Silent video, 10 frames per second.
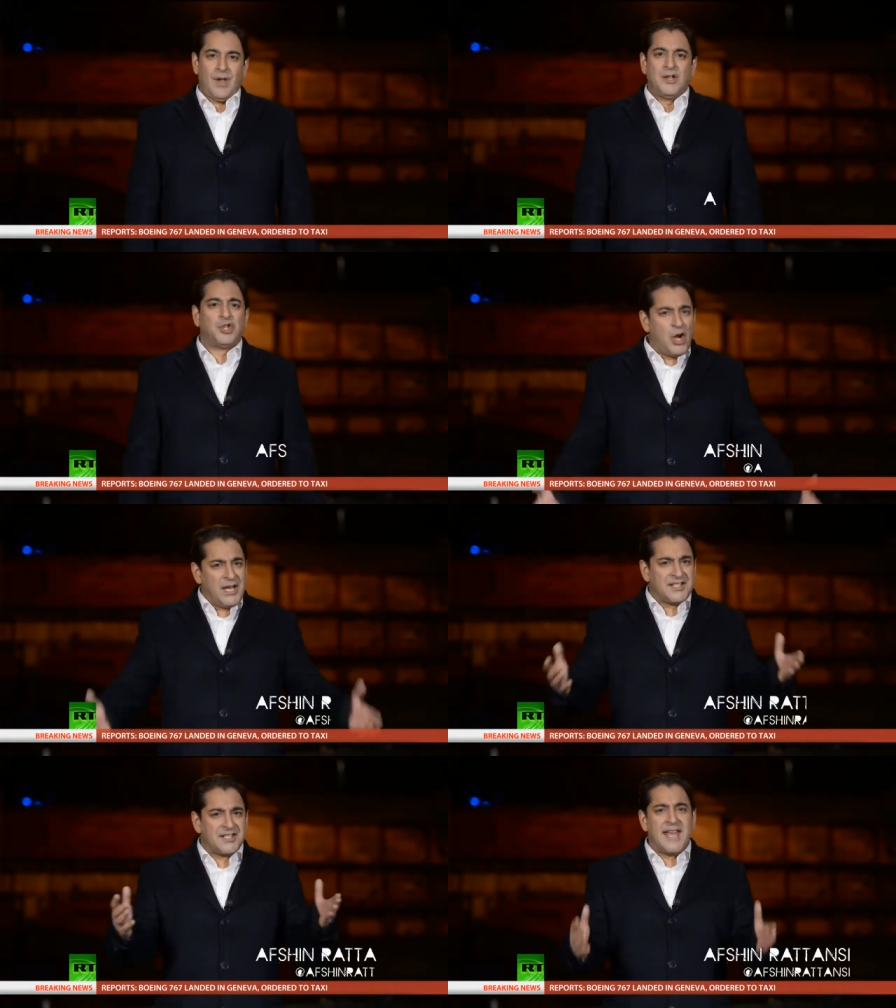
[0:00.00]
Join
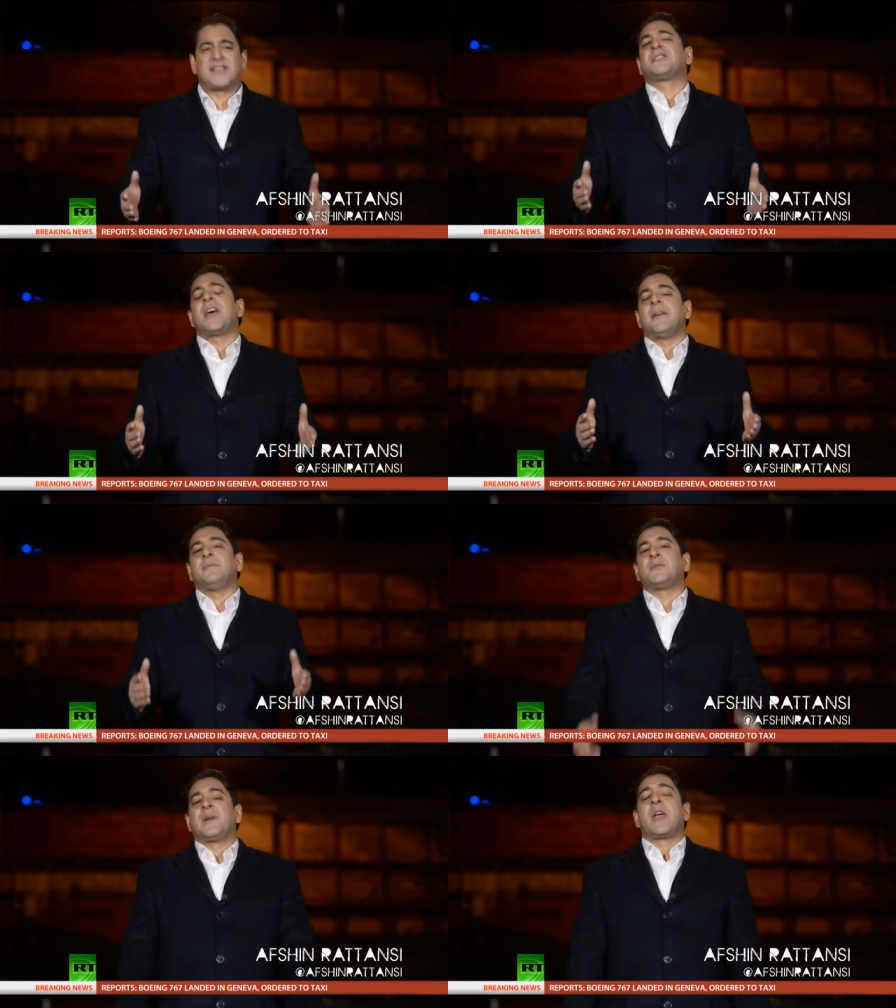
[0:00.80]
us next time
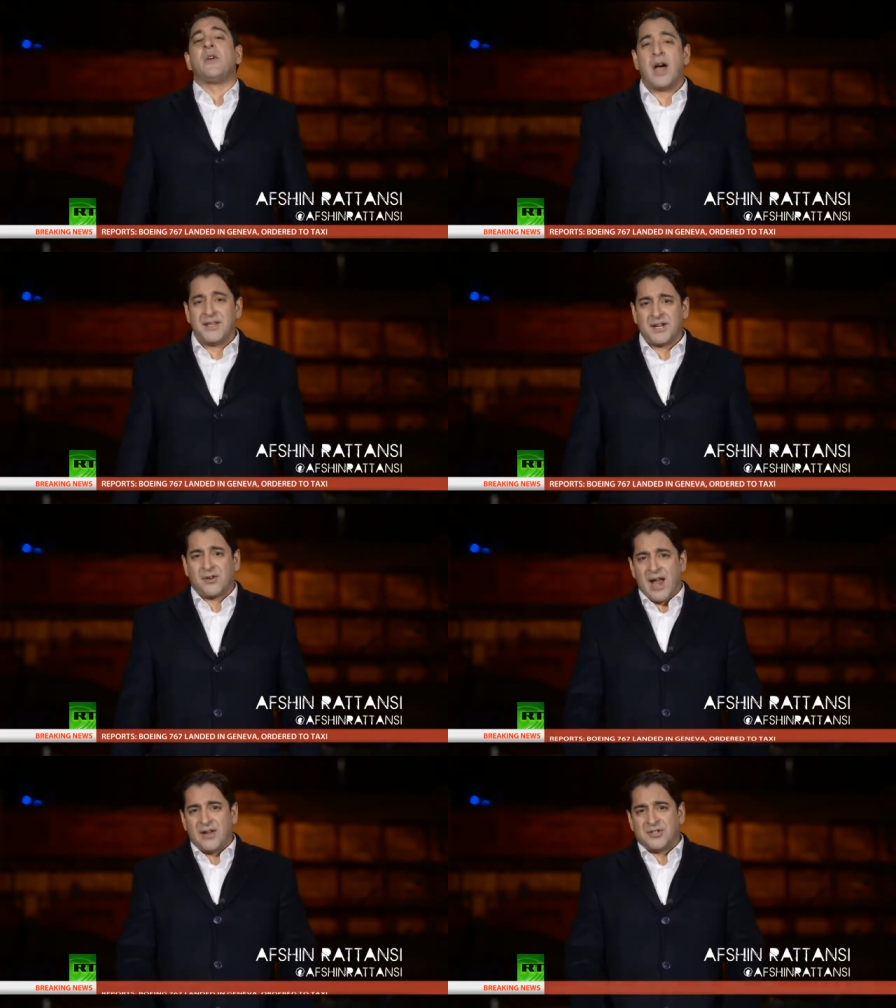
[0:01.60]
as we go
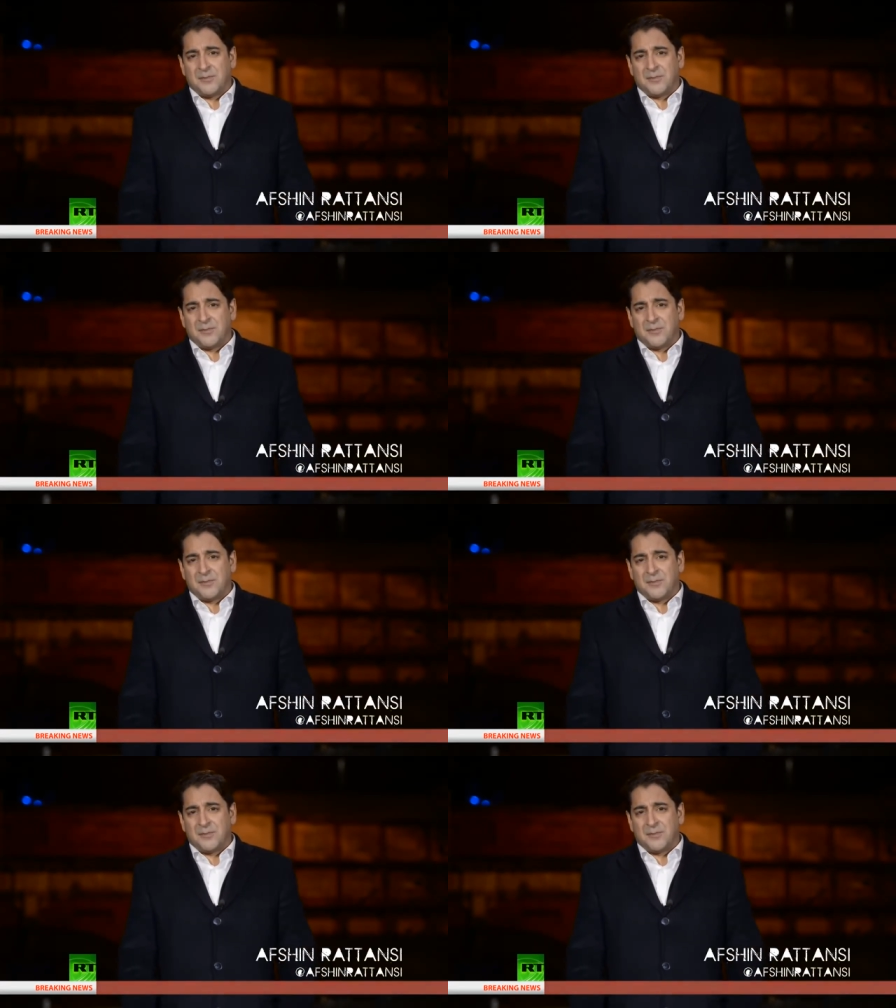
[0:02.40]
underground